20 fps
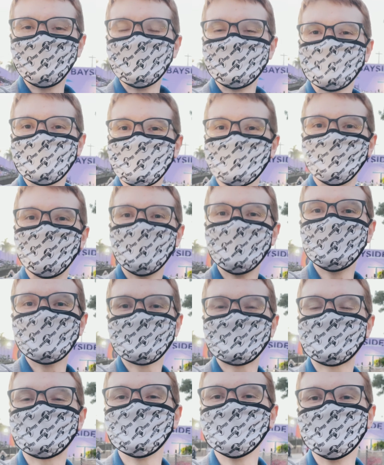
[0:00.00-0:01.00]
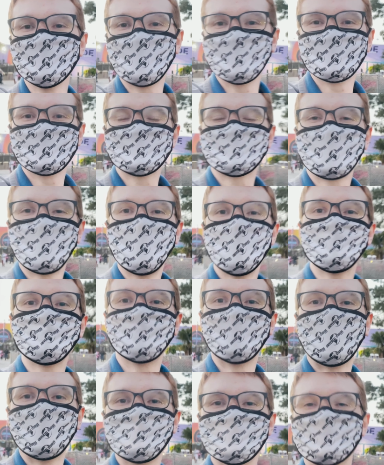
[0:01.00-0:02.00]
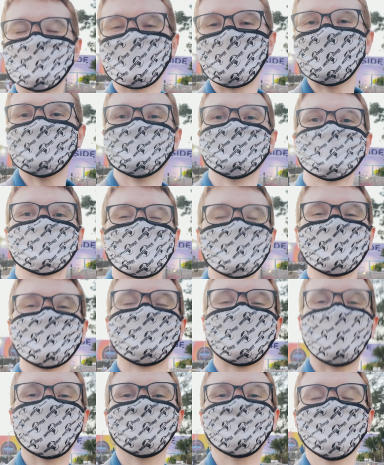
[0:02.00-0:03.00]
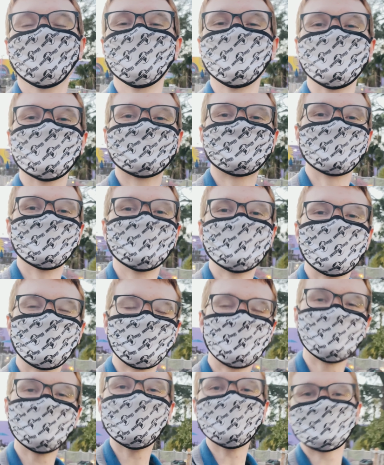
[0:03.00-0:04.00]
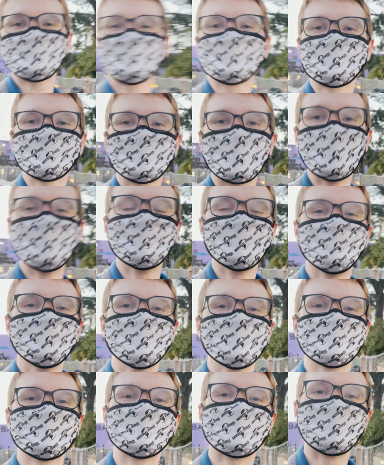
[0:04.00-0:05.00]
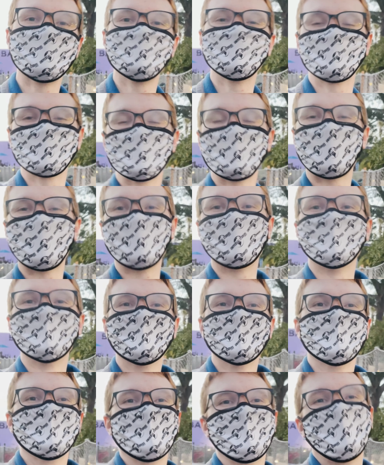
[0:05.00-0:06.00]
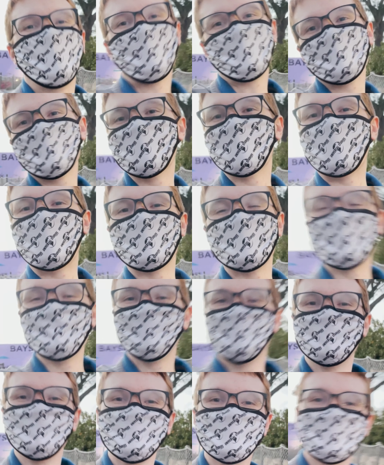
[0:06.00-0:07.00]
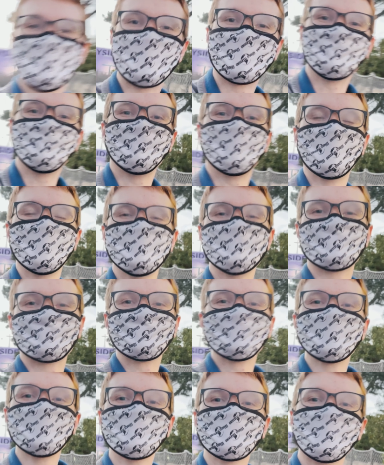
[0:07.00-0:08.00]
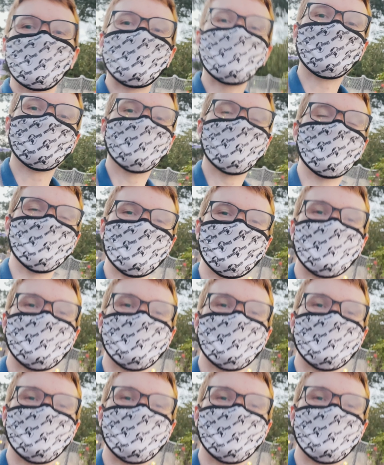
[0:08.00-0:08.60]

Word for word: to be doing a video soon on the top rapids rides in Southern California, so definitely subscribe if you're excited for that. I know I am. It'll be a lot of fun to really rank what we